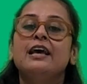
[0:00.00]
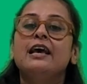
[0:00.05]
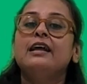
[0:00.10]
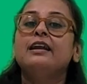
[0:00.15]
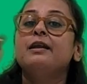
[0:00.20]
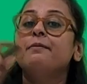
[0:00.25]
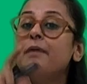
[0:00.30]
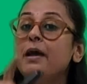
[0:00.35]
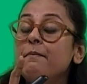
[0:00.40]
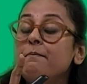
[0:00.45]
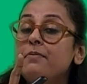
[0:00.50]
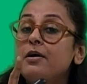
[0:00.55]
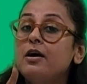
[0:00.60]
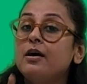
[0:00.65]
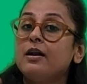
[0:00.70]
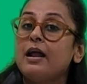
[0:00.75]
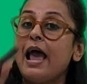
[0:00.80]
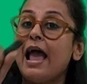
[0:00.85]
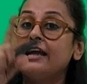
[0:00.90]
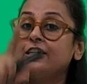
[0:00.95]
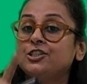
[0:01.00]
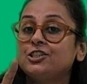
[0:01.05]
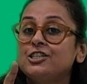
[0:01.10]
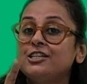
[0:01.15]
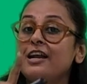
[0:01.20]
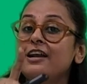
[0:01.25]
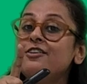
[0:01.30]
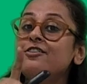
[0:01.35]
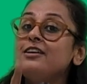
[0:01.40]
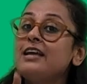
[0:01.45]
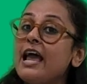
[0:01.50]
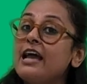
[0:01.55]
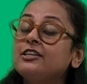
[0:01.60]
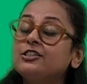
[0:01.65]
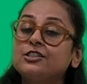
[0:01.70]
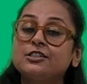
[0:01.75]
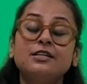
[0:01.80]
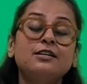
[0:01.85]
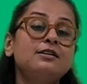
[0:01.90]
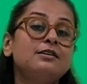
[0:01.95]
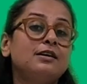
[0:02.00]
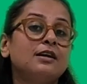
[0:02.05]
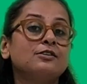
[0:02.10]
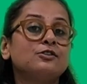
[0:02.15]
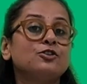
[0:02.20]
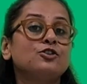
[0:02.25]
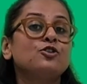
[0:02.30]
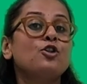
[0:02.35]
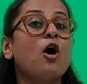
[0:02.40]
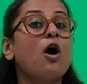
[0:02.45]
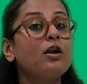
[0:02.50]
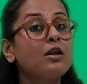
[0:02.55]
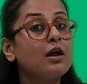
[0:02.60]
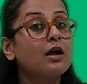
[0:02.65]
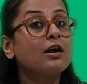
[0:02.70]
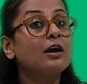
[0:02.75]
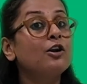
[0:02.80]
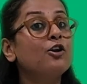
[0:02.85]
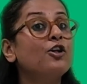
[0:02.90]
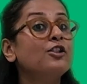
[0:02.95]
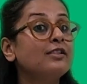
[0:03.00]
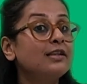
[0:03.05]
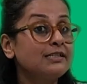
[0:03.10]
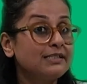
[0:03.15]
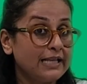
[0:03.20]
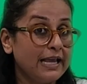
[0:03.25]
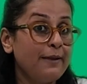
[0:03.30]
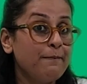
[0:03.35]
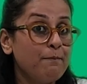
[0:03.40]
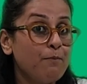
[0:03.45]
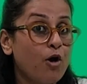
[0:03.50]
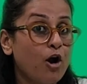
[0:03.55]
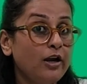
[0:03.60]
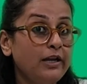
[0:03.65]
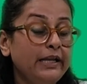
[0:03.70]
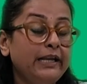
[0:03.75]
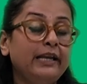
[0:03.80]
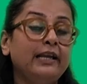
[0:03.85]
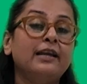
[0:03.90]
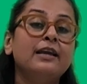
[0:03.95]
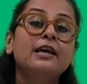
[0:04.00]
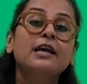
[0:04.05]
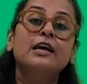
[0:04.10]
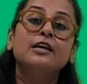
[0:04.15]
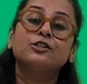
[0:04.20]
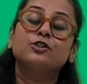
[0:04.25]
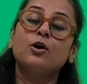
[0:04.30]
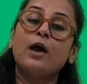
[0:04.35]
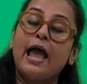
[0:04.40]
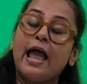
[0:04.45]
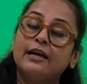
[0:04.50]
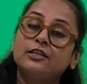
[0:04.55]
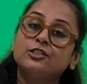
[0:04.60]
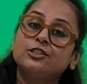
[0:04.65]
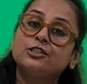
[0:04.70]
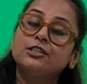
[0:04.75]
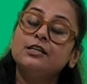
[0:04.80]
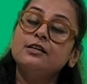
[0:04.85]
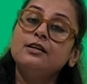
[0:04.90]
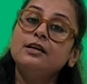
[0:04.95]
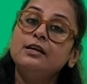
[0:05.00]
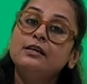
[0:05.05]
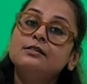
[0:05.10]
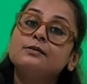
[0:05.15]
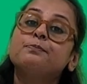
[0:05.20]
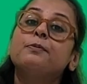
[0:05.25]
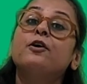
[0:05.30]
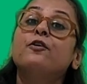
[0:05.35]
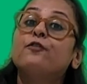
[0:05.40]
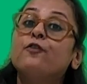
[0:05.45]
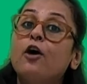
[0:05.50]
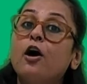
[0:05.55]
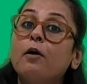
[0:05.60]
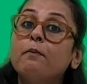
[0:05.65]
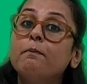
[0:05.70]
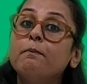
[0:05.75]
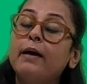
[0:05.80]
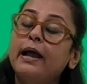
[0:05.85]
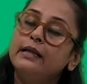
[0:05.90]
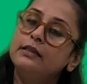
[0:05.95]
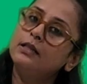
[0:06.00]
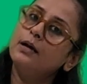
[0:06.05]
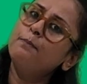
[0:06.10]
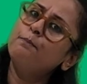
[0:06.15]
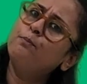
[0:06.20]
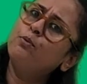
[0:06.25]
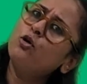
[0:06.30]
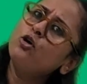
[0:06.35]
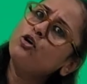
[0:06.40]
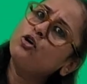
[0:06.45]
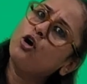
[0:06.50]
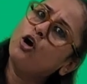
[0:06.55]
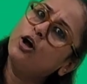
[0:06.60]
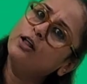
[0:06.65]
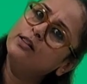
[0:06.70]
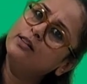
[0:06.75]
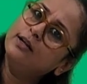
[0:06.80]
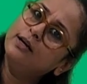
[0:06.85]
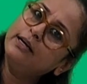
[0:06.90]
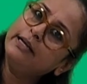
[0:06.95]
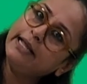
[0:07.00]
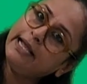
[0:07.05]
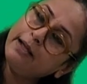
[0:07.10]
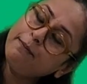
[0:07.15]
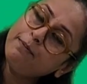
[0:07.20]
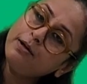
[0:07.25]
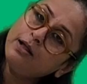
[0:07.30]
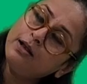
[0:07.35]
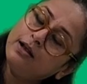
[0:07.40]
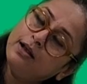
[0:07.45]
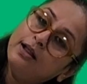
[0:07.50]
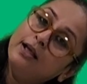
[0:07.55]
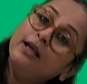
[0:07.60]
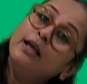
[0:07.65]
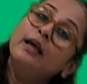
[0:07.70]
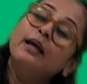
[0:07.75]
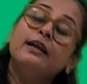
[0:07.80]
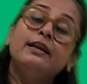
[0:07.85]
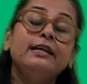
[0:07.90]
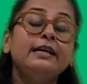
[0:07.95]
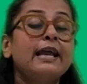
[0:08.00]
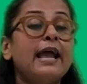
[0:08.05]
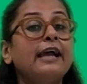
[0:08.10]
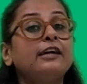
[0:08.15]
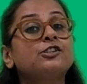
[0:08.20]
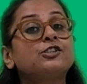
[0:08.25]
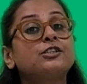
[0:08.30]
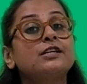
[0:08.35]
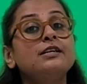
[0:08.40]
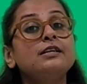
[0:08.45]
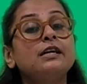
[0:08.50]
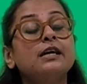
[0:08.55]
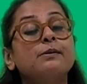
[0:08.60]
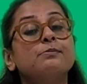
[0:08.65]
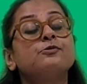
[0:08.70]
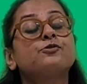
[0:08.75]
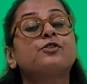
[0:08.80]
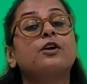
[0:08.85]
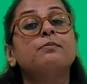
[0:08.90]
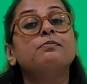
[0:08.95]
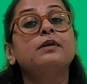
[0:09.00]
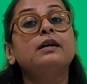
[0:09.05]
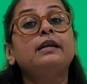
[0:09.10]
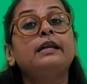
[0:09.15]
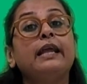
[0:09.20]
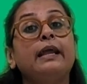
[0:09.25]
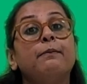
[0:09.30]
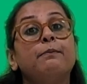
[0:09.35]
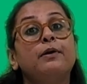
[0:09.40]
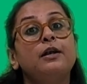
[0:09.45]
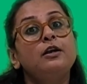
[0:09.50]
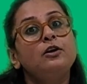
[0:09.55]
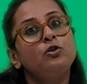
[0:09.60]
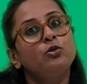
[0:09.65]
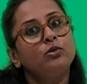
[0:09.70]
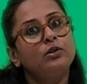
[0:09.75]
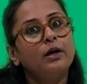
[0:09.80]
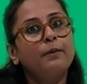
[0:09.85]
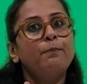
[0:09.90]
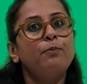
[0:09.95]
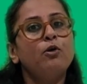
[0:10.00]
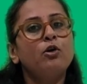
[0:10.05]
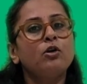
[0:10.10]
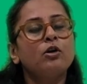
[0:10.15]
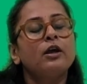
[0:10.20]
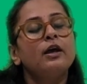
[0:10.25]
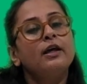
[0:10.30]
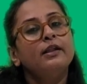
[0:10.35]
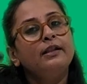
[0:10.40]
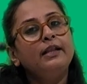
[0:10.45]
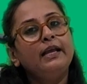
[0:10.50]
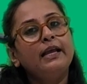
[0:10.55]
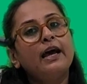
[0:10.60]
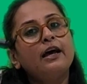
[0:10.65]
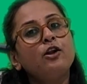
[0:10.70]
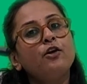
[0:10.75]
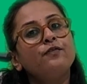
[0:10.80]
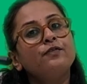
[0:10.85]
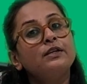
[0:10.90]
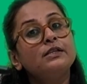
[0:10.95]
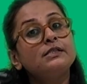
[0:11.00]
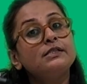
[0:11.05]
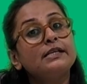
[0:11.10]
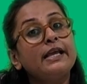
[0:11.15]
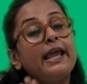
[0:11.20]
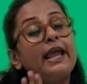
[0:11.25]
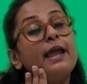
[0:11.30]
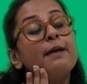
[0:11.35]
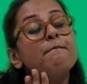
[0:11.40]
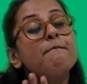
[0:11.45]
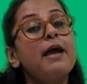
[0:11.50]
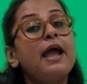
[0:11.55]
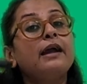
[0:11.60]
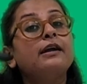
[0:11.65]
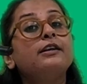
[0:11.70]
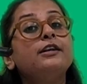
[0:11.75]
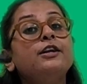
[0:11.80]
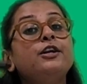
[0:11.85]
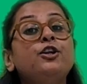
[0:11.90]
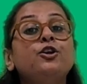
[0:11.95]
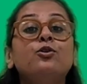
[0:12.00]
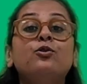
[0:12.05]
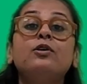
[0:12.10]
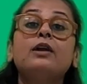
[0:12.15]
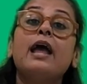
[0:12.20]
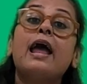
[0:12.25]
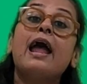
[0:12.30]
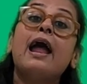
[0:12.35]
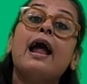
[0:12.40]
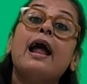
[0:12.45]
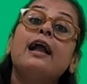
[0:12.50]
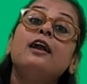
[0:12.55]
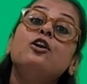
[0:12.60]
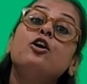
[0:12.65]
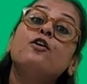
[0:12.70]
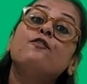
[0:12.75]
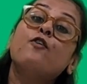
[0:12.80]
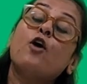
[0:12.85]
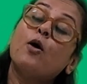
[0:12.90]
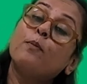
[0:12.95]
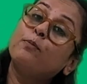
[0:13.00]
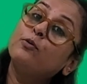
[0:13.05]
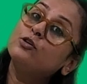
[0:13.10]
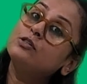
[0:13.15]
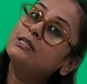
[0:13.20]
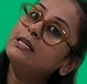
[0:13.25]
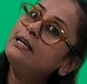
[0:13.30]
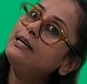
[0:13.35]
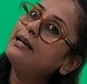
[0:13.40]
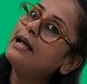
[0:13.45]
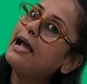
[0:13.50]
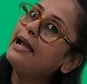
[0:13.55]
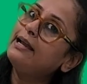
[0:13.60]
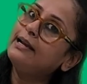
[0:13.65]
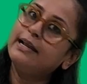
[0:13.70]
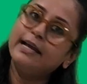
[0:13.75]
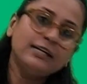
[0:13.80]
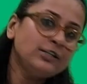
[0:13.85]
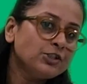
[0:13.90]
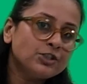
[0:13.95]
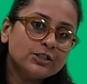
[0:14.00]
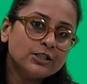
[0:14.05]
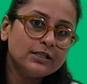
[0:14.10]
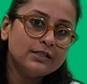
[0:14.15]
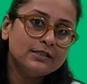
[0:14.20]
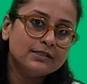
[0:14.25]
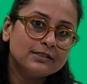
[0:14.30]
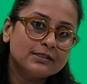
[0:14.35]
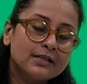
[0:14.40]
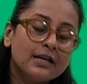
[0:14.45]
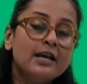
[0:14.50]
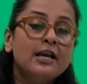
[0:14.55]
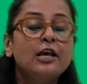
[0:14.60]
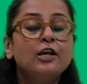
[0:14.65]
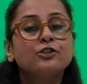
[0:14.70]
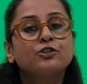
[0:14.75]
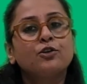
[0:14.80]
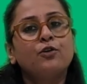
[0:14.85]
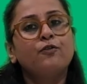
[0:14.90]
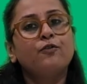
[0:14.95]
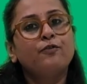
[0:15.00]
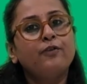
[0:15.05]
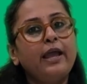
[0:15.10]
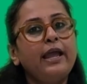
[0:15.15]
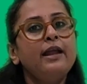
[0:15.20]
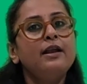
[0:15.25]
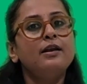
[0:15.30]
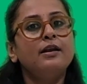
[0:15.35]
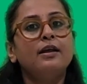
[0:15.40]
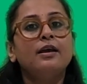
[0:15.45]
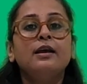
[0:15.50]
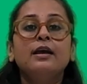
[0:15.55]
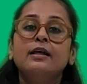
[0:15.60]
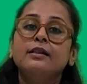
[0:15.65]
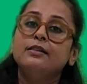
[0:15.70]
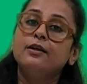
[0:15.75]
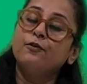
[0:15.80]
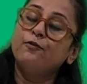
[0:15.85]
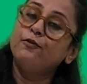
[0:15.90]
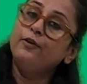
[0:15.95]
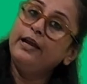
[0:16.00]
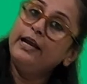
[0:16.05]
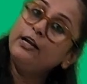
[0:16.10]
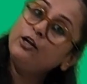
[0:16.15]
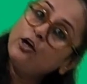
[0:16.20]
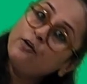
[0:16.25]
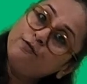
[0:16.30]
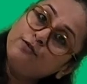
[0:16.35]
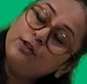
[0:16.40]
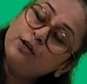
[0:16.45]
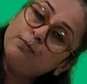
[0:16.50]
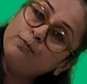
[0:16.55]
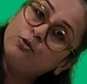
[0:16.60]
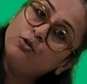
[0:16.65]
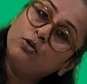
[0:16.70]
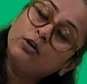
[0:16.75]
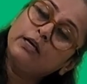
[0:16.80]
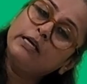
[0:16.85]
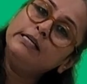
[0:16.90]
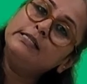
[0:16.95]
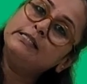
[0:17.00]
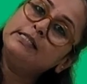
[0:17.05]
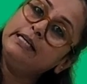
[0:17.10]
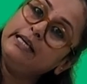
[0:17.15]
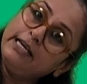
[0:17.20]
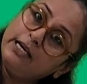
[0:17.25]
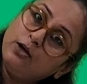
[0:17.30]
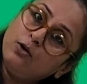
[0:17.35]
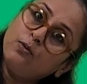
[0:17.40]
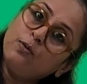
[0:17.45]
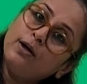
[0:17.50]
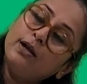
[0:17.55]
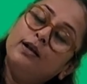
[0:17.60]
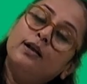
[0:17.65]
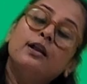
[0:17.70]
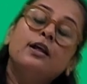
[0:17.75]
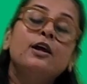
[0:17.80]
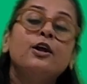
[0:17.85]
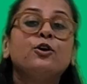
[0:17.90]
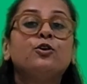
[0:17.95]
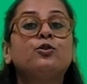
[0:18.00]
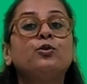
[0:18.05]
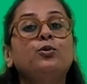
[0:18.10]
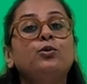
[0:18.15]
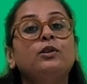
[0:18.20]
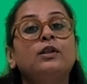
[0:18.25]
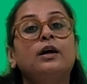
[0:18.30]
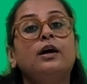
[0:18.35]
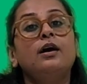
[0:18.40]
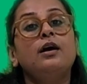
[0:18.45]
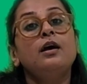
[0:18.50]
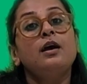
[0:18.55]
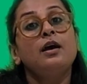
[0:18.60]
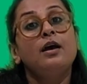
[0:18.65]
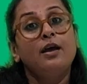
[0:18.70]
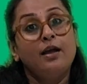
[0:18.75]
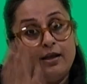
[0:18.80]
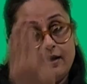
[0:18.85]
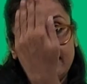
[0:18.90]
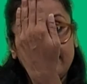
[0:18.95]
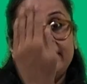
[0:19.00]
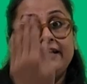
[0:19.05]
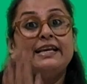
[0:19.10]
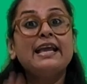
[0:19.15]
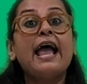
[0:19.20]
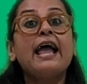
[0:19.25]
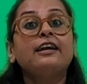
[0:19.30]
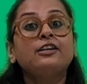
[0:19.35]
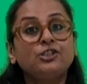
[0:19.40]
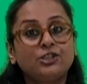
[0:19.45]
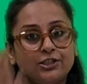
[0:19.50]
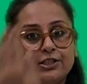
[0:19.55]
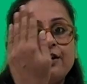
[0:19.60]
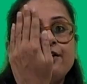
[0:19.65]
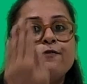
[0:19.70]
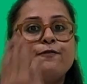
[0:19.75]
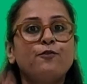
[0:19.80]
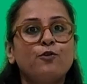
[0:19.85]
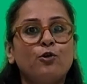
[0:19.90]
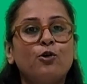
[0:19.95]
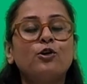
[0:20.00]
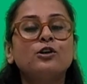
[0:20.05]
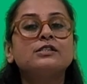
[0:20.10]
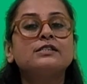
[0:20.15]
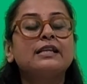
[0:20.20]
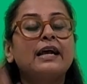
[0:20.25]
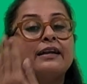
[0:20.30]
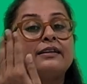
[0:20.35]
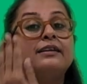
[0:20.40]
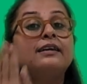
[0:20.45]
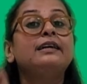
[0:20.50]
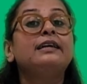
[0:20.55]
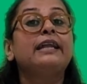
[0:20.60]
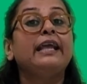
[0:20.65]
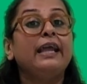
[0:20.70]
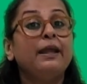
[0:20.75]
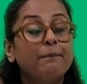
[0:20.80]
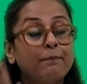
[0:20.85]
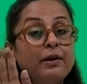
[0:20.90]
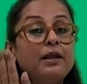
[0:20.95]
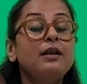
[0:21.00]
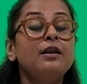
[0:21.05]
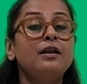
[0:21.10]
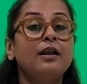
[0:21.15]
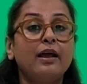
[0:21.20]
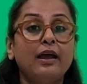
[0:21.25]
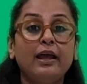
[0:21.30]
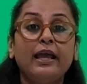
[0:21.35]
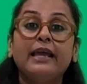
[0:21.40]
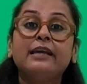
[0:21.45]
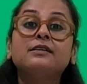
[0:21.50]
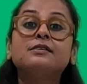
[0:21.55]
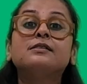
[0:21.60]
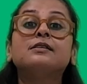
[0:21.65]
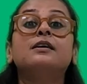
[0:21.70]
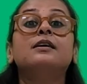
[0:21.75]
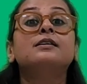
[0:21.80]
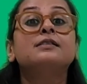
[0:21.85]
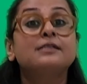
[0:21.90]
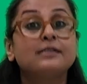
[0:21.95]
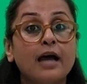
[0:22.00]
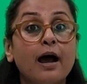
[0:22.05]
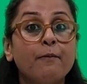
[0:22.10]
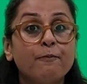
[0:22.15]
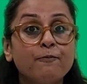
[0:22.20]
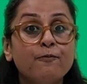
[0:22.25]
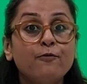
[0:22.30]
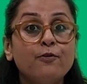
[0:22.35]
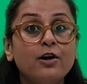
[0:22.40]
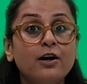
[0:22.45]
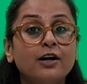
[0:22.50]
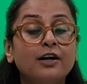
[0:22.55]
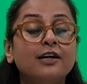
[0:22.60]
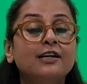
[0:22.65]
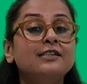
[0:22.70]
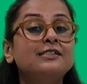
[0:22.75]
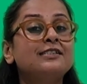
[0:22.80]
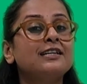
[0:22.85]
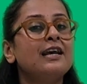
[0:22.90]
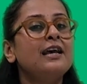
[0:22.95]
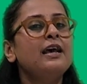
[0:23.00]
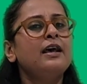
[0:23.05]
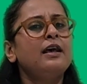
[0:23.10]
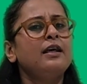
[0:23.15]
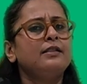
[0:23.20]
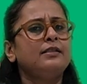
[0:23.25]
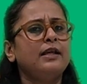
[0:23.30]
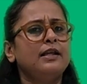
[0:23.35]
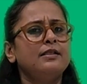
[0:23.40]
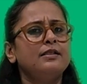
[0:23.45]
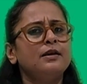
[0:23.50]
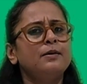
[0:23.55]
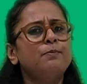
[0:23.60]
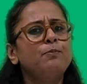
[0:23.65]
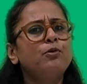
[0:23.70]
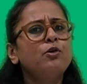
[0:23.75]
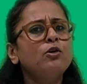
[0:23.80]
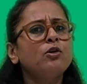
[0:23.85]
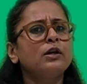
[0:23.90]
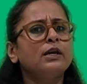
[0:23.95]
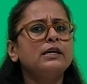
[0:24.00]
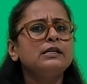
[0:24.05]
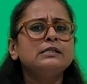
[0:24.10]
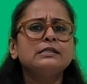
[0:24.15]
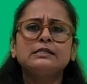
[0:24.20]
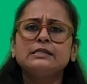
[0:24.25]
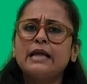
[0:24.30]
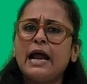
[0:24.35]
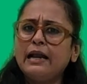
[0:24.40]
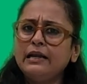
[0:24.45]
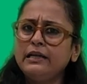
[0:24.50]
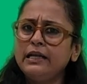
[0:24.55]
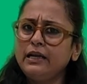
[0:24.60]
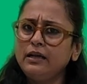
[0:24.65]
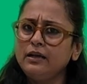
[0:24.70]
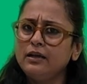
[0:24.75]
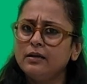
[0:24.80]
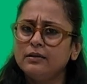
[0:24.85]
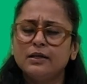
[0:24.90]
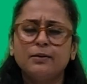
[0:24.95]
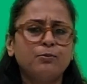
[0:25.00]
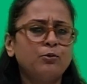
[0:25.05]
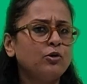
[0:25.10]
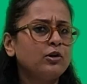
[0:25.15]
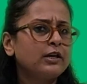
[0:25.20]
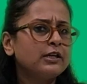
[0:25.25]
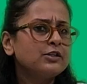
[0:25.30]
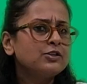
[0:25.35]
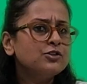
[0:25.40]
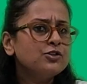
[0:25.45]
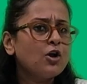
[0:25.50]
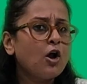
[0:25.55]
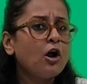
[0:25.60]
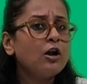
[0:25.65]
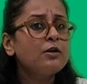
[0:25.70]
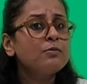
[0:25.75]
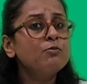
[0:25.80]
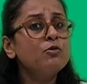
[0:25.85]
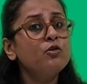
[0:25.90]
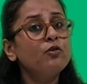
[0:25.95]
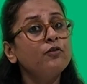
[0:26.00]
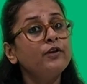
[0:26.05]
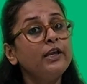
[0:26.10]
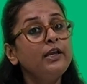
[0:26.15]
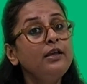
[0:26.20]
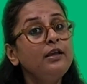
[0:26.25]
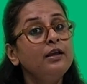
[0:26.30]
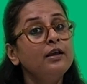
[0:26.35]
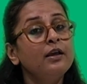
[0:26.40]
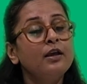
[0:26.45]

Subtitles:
Remember, action and reaction does not occur on the same body. So action is performed by the book on the table. Reaction comes from the table to the book. They are of the same magnitude and of opposite directions. So when the weight of the book is equal to the reaction force that the table exerts upwards, then the book is static, the book is not moving.